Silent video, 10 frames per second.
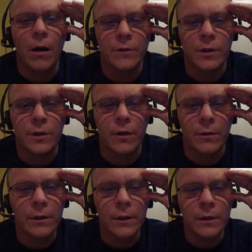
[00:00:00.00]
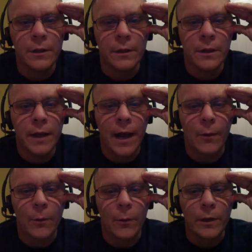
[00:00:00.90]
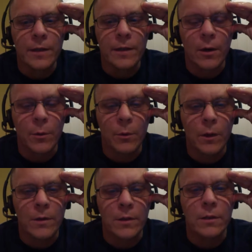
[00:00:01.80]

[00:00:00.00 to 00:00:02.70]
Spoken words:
So, how really terrible was it?